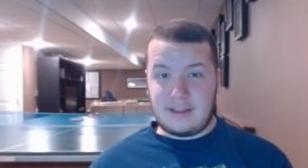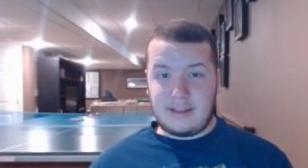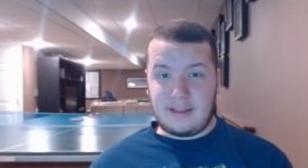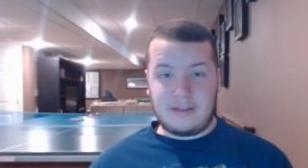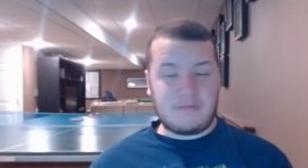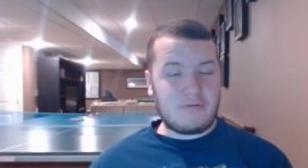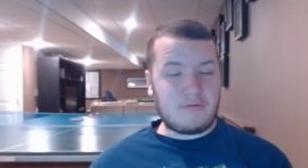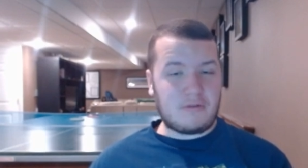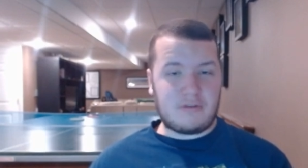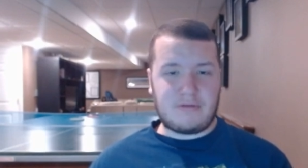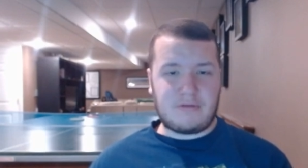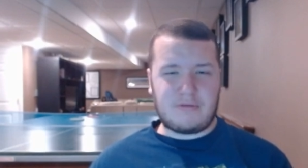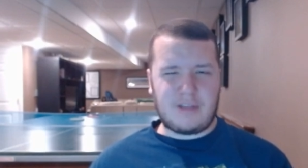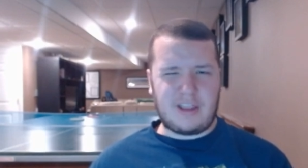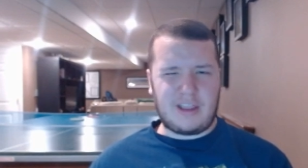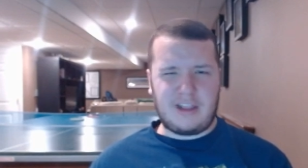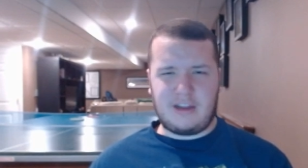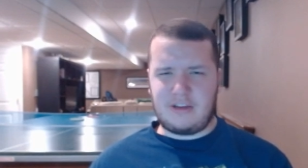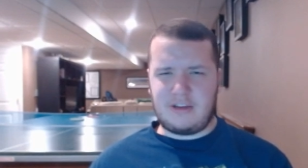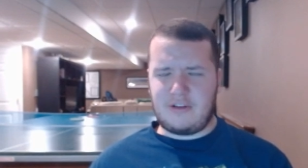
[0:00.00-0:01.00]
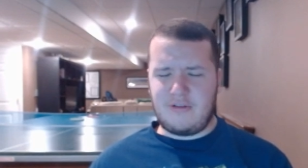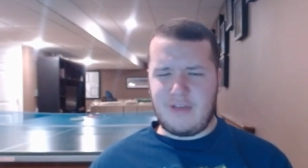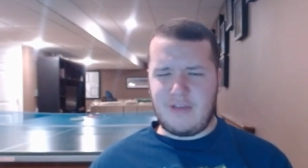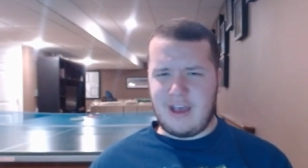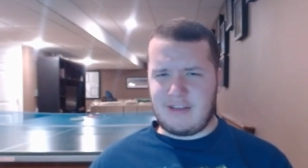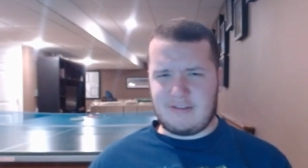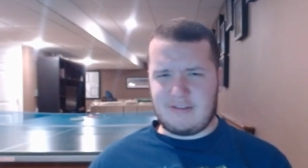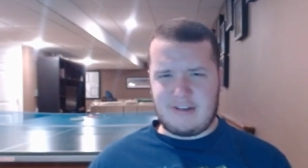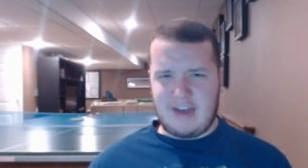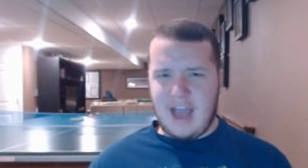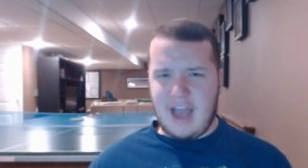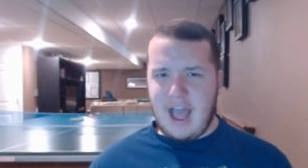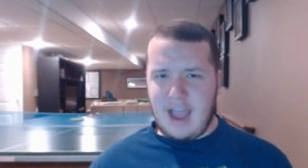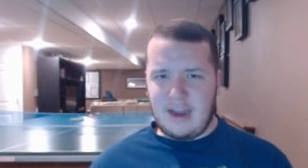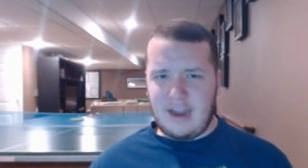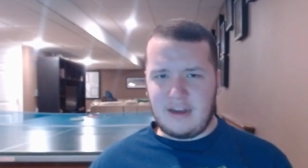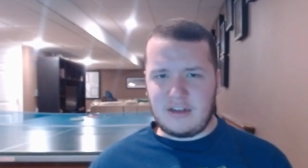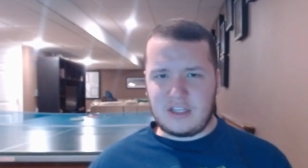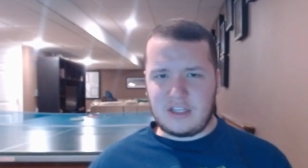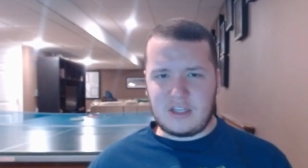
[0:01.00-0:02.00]
This was, I think,
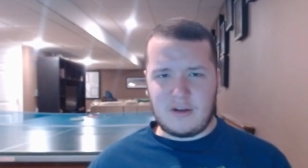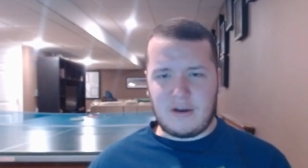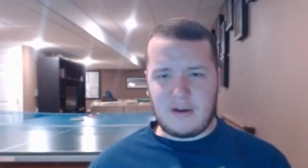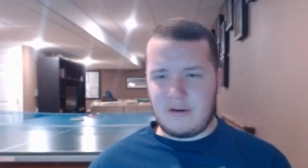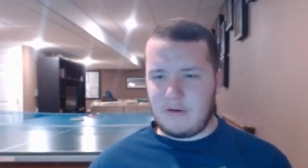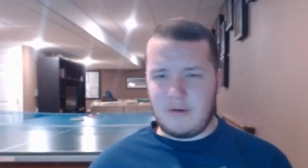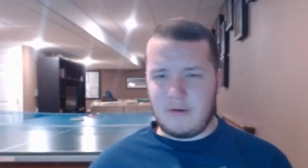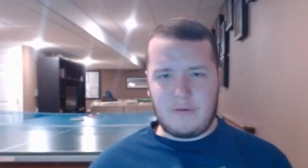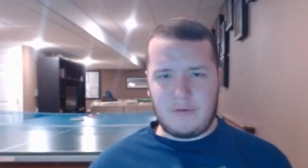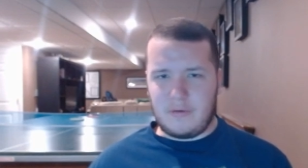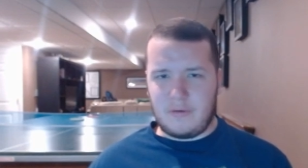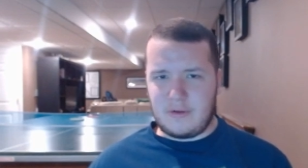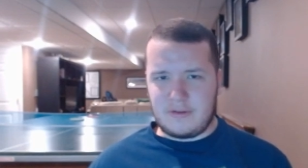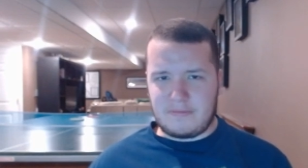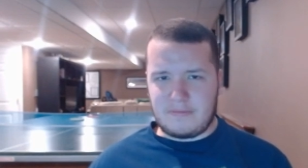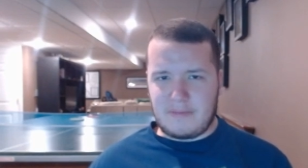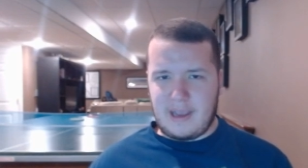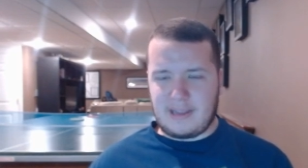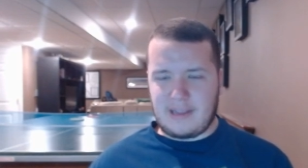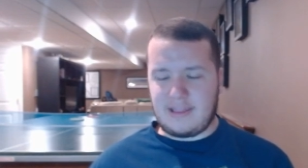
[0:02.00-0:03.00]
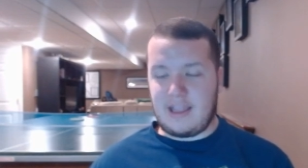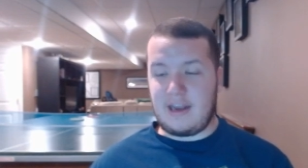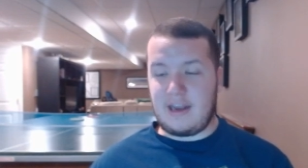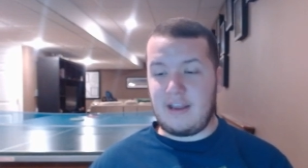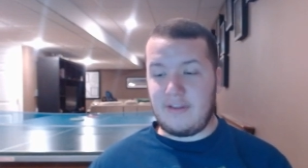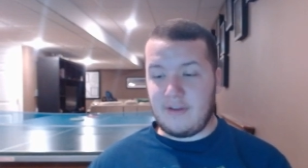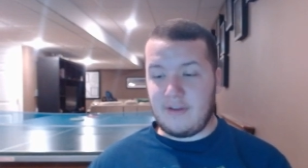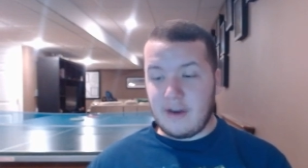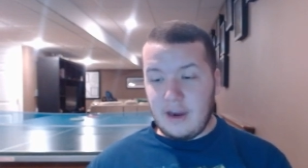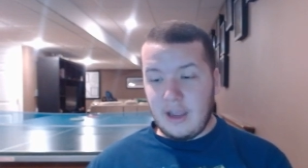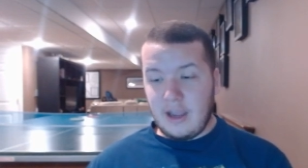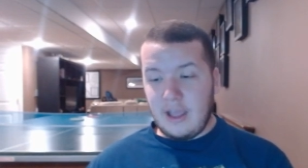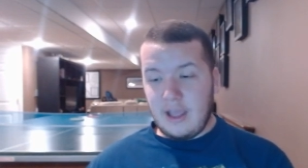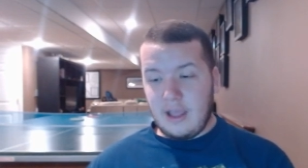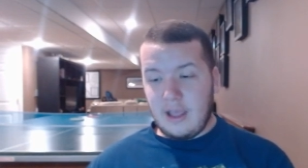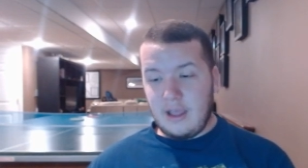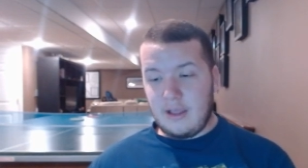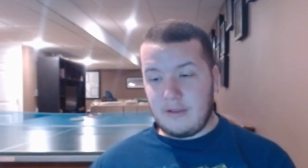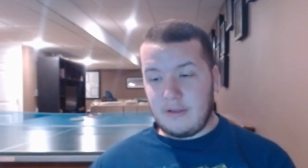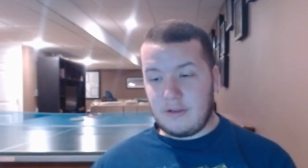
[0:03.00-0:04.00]
2009, so I don't know if it was back then either.
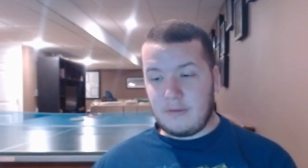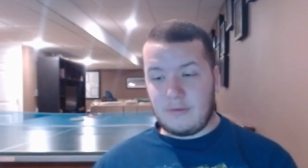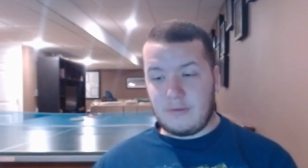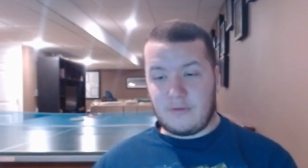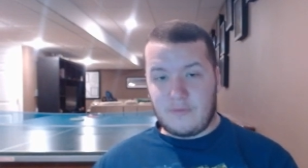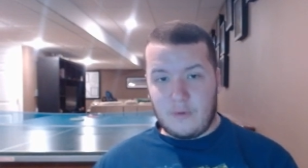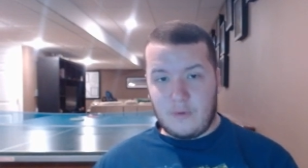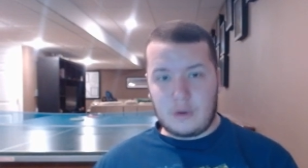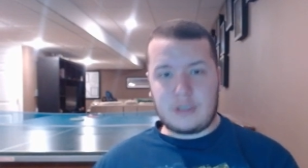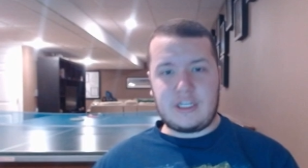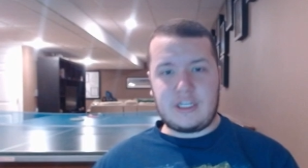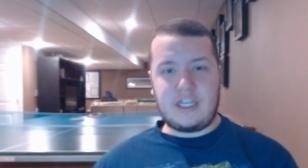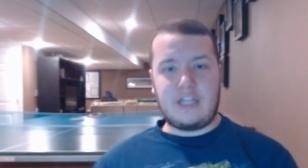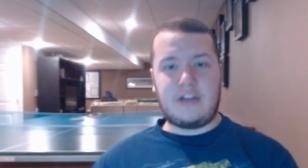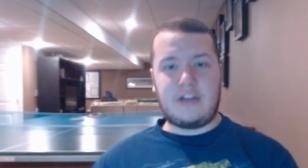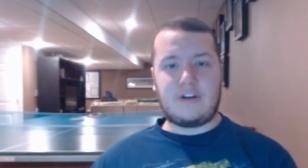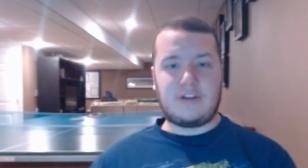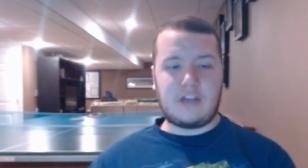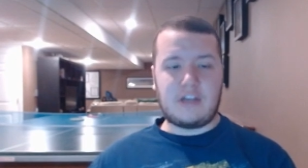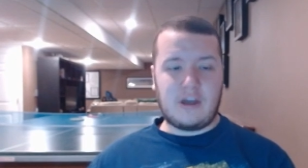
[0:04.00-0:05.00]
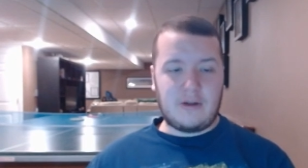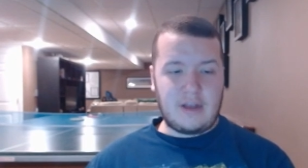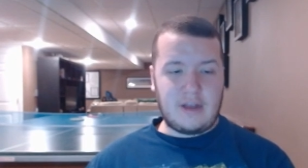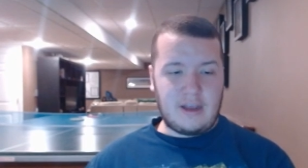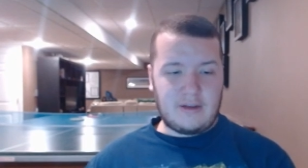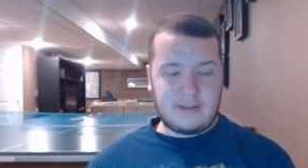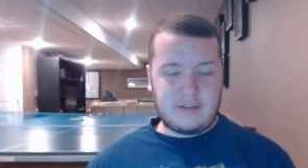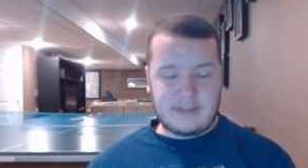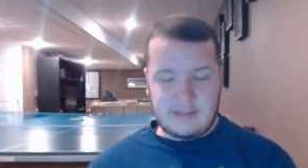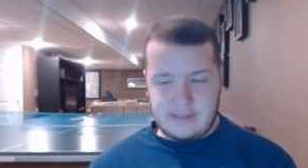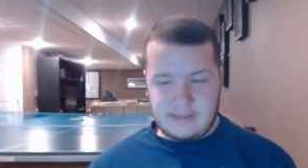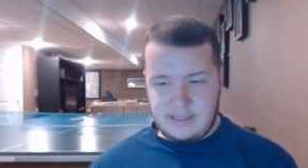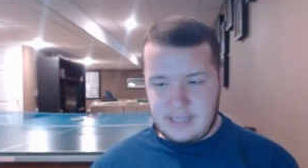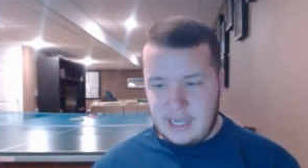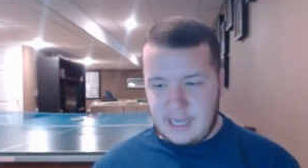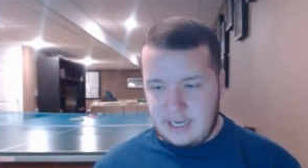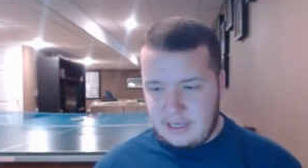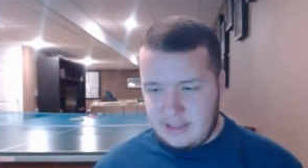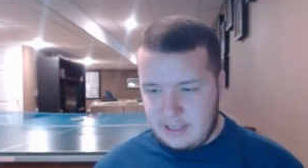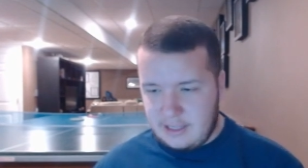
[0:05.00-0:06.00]
It was almost 14 years ago now. It's
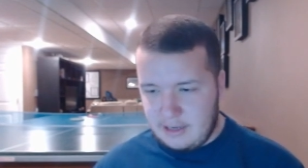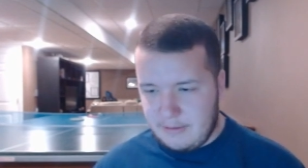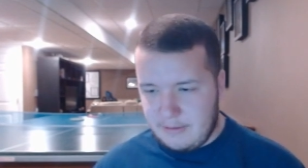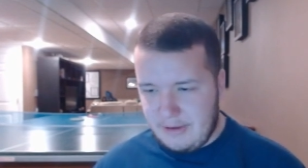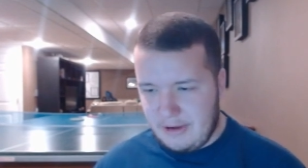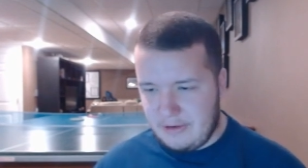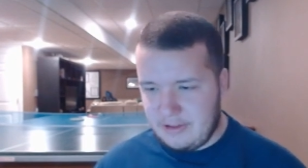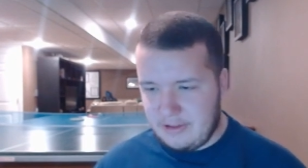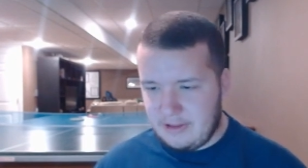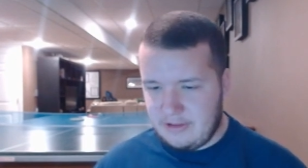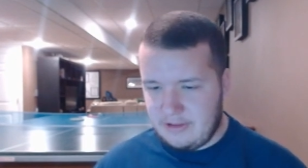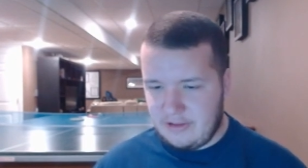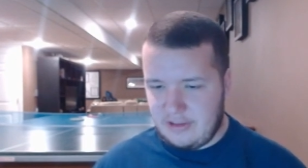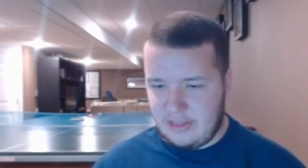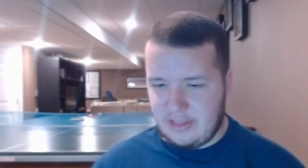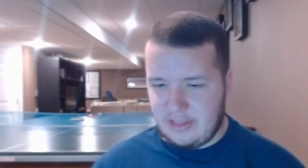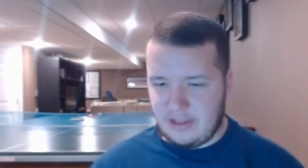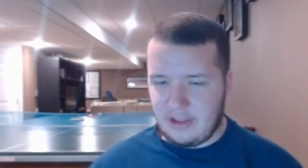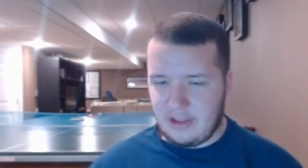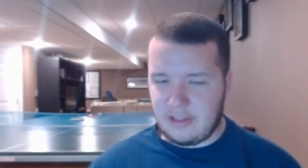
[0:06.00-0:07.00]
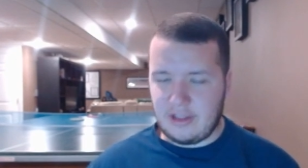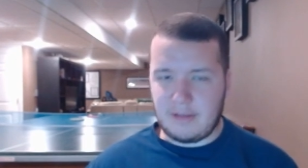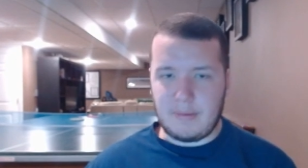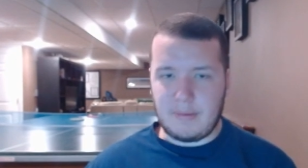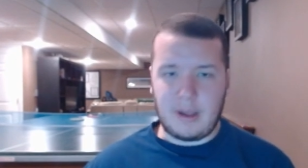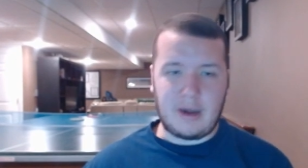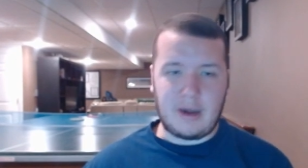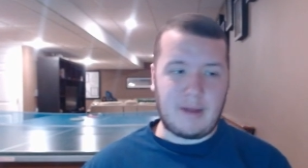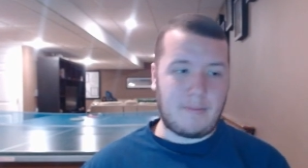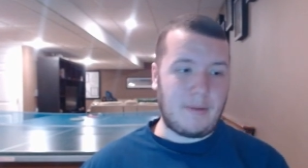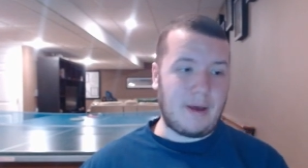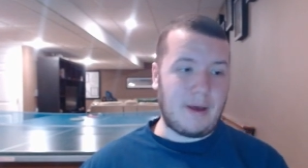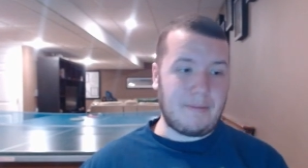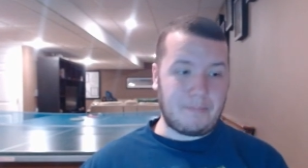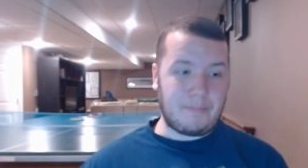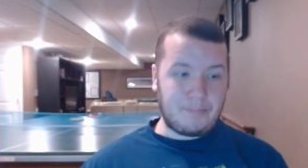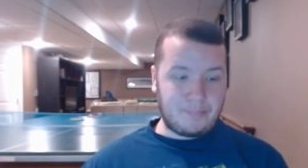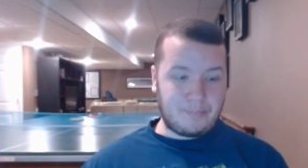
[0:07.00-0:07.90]
insane to think about. That's the thing I think about it. But